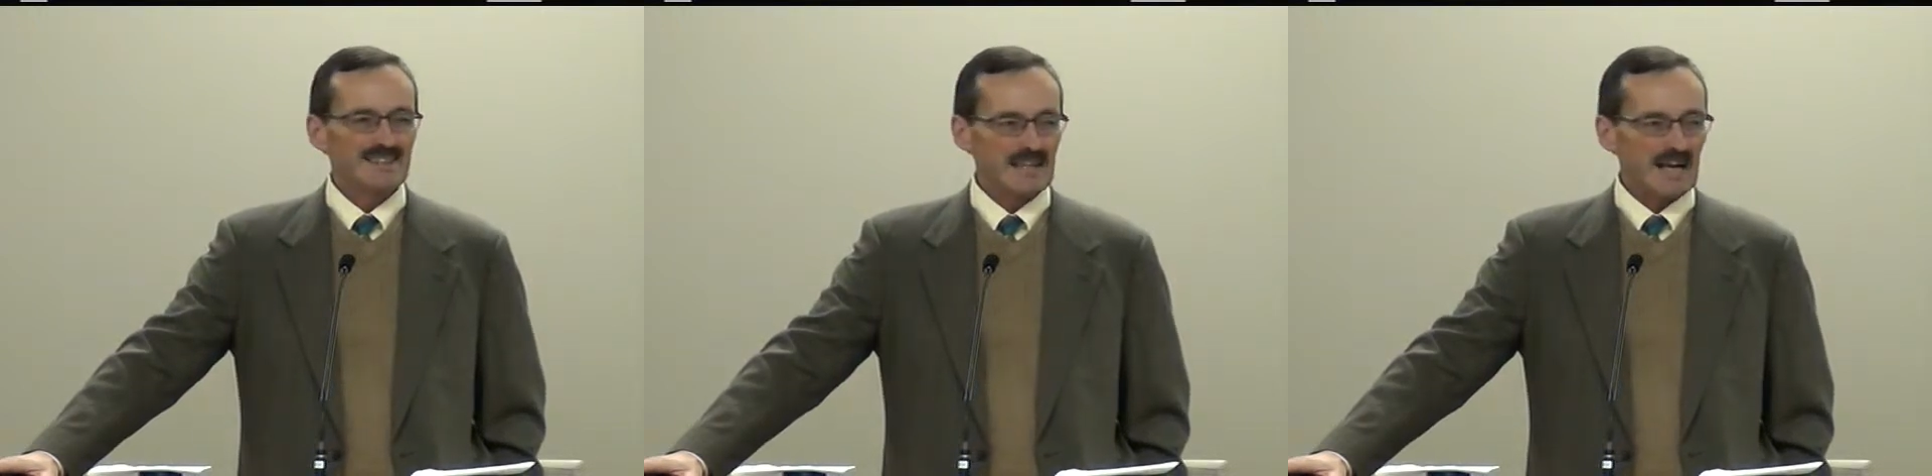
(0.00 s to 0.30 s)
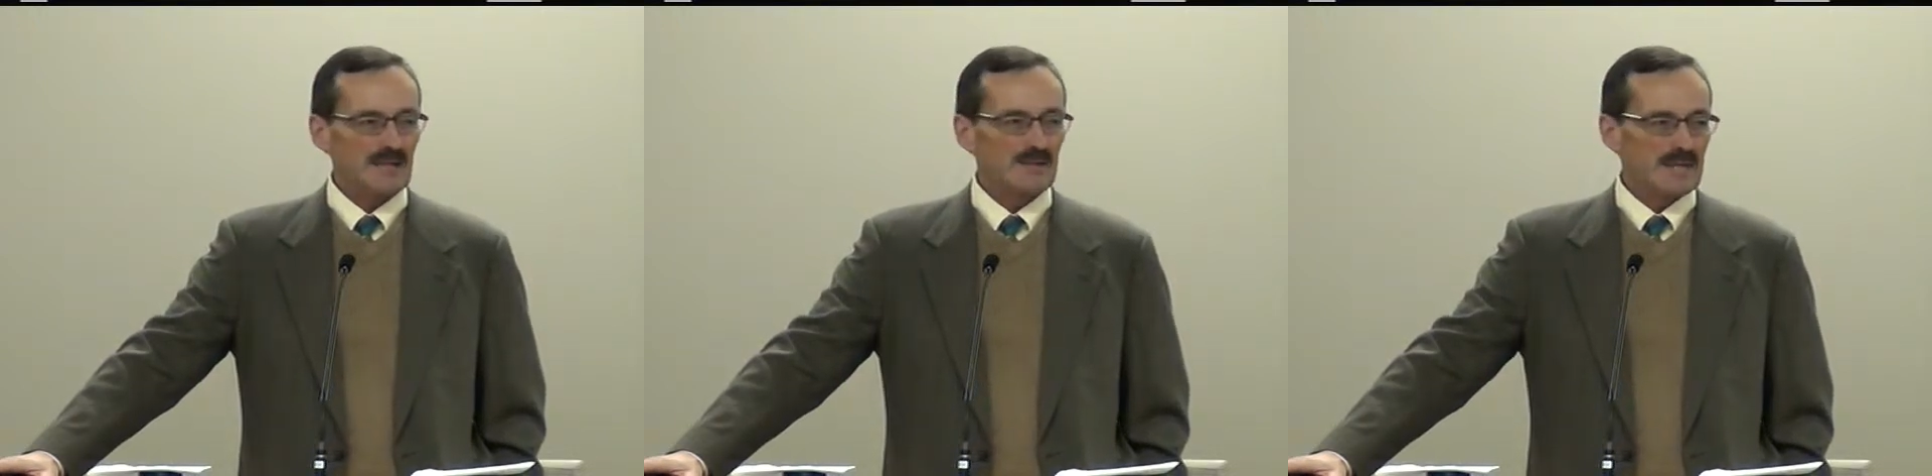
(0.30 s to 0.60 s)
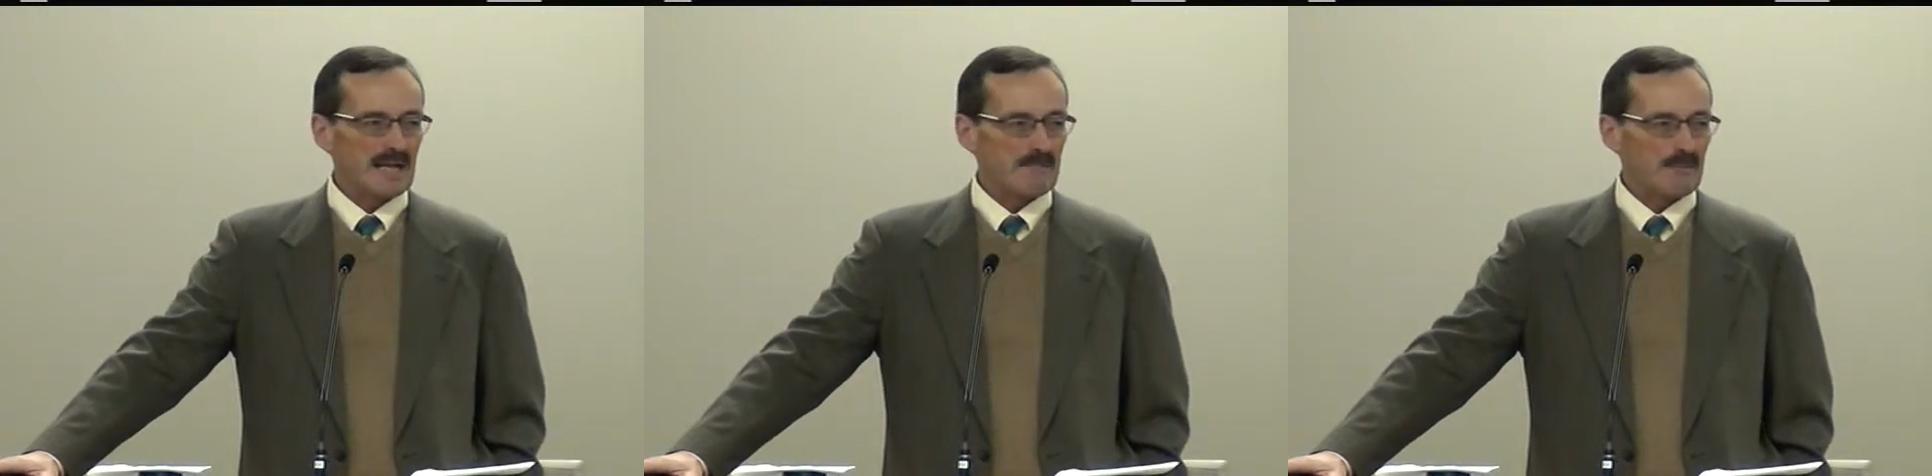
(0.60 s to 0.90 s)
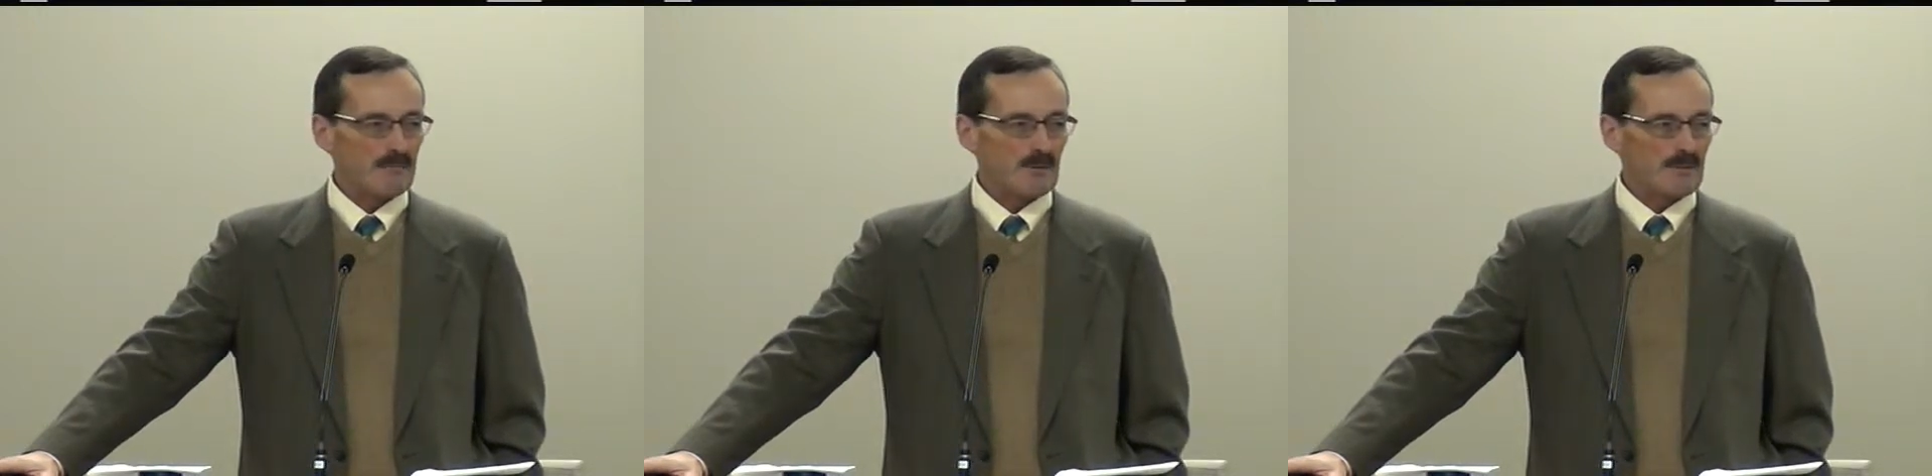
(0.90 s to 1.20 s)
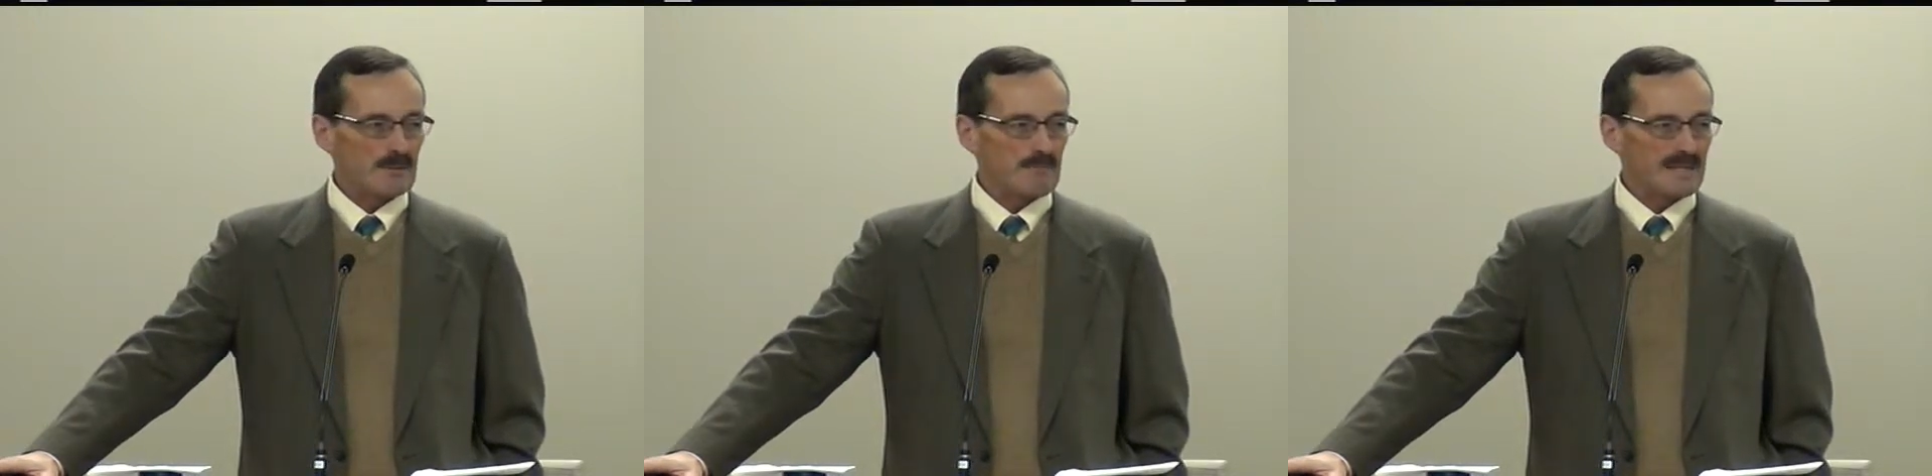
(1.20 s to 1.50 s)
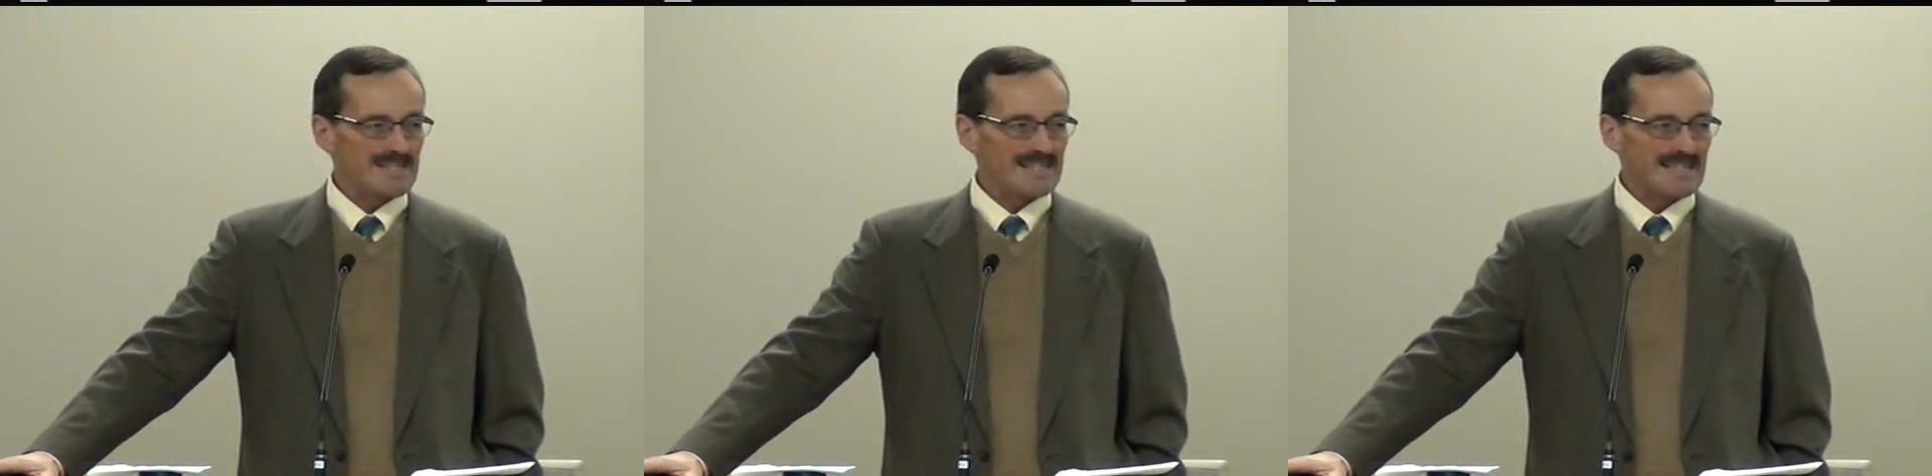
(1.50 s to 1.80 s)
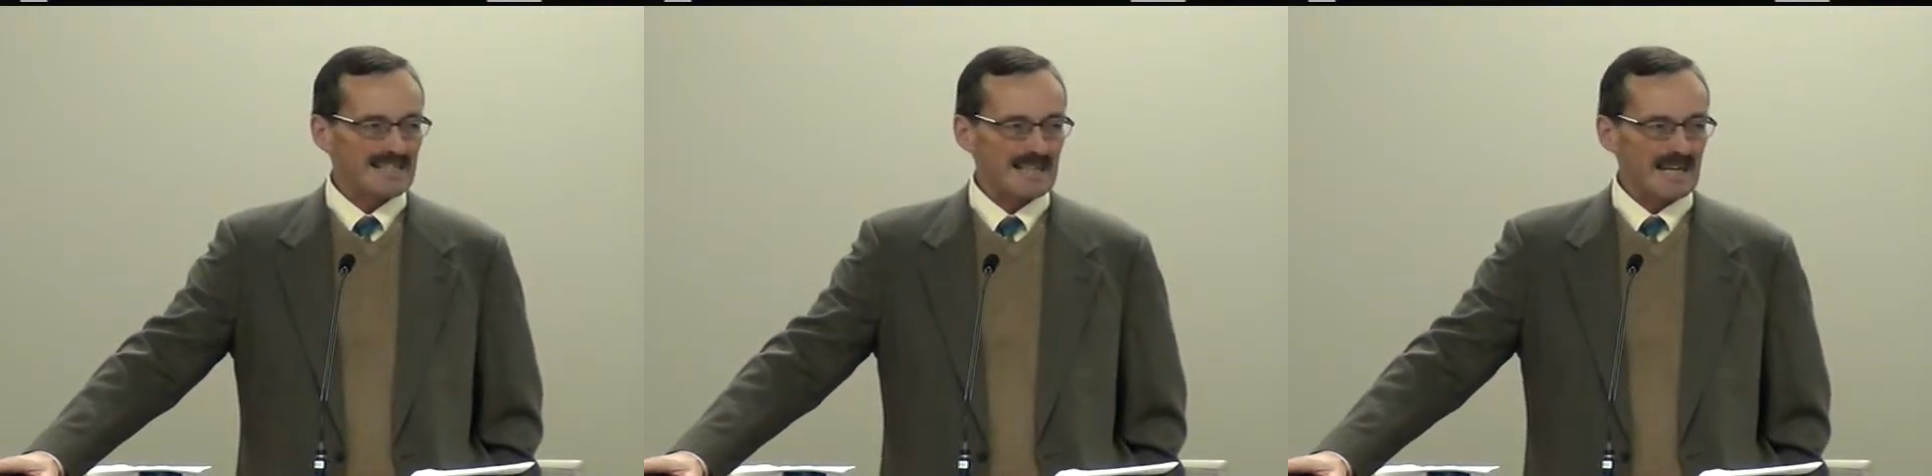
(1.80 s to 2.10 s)
The guy who came up with the
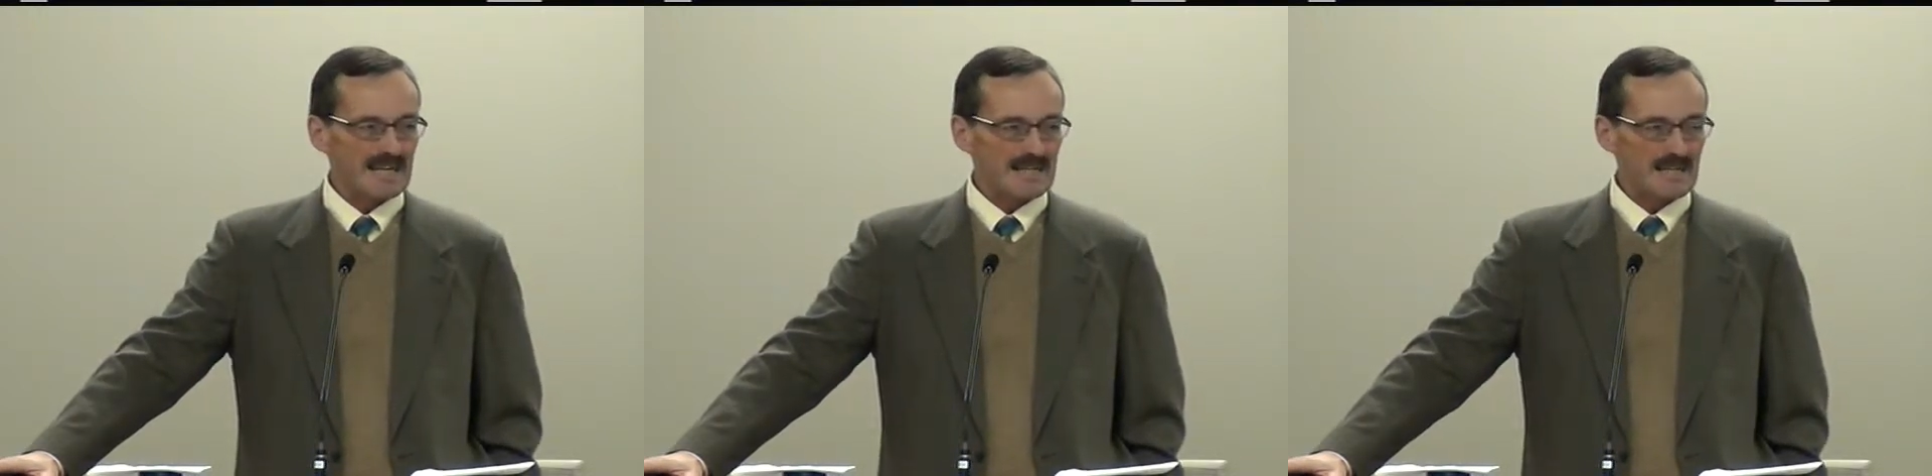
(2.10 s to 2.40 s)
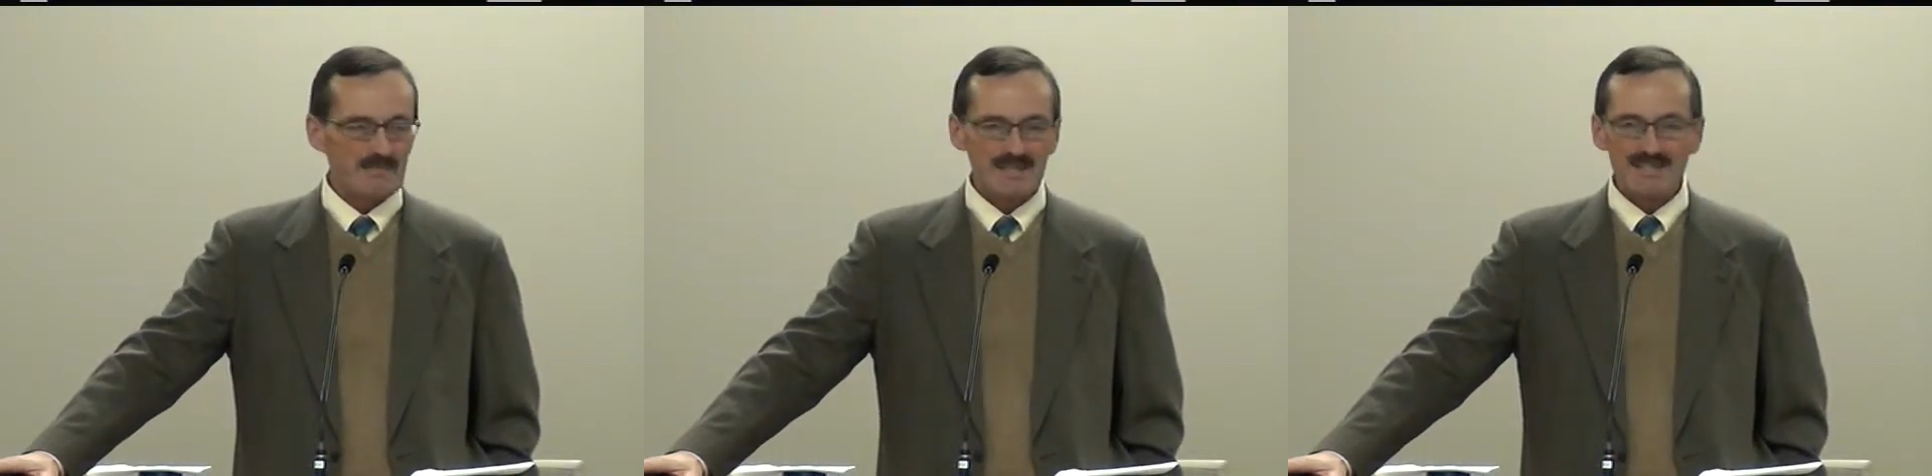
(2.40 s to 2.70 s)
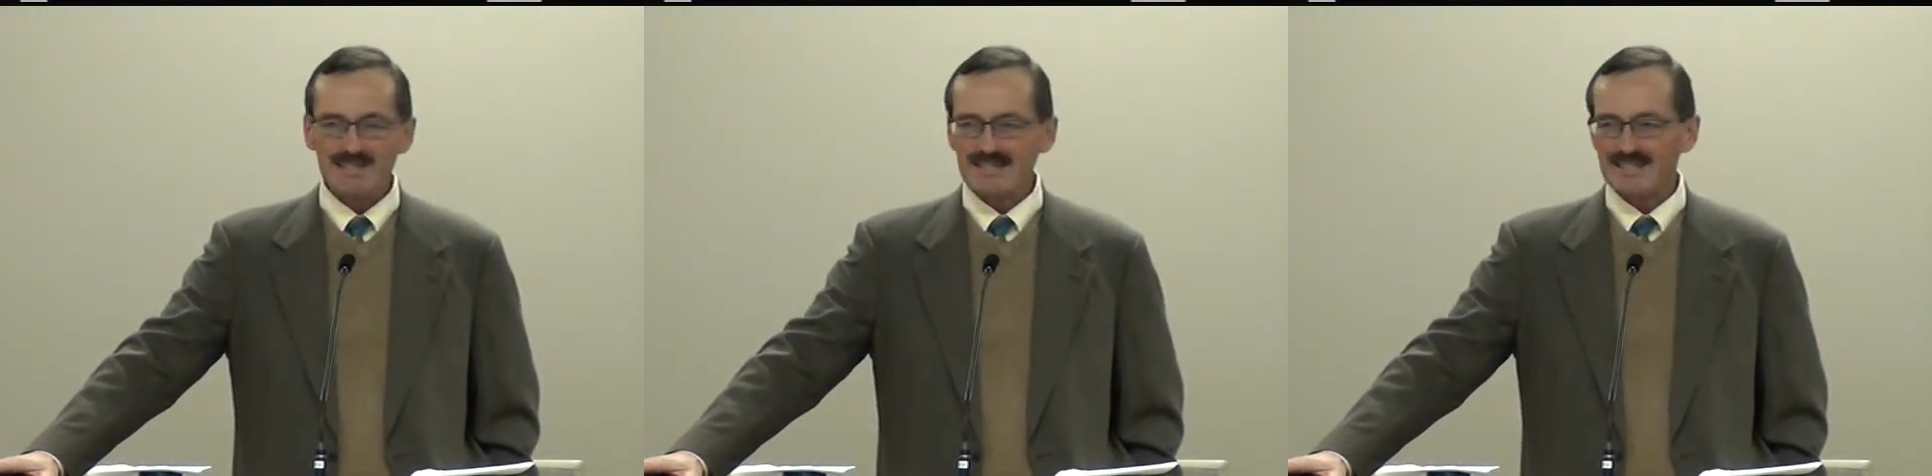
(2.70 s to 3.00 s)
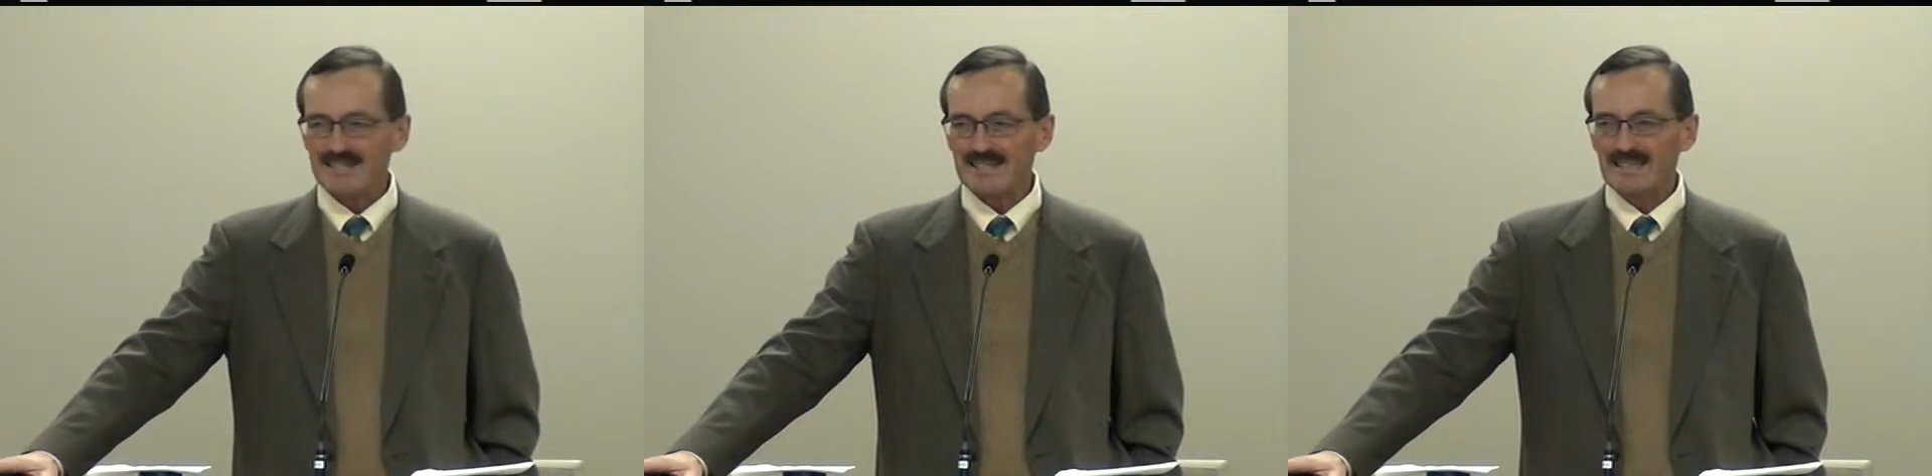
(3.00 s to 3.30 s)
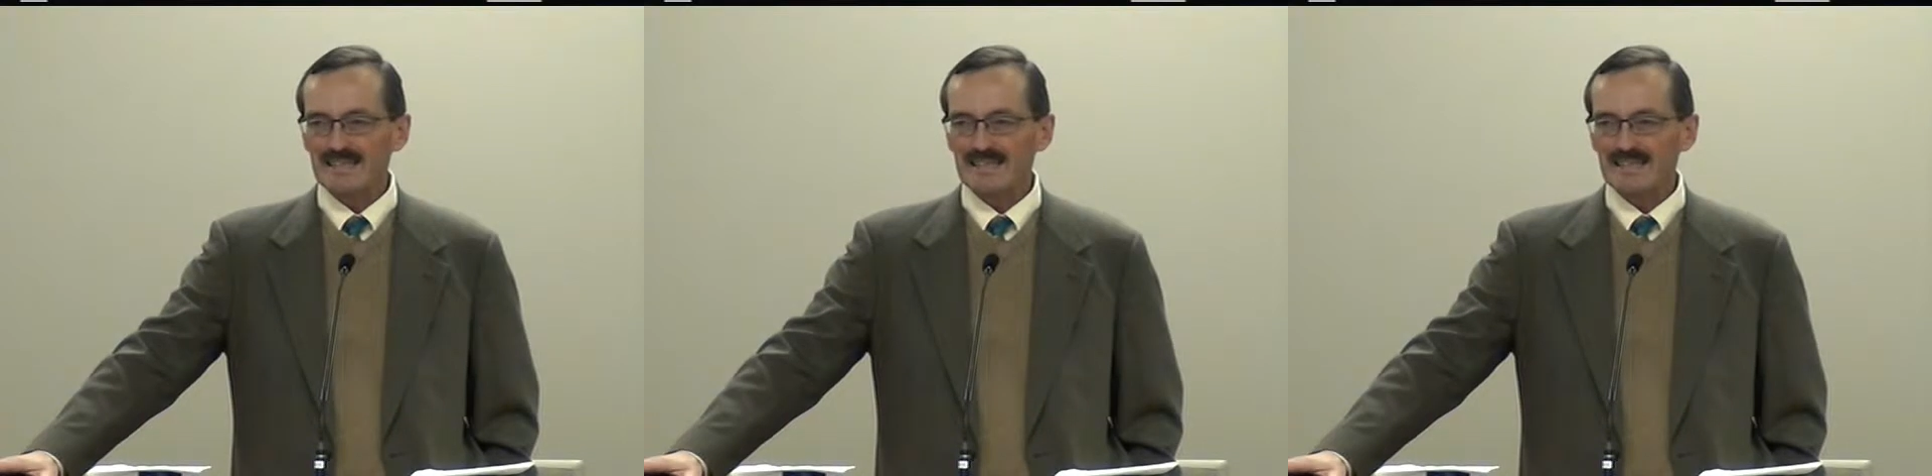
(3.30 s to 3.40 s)
BC and AD business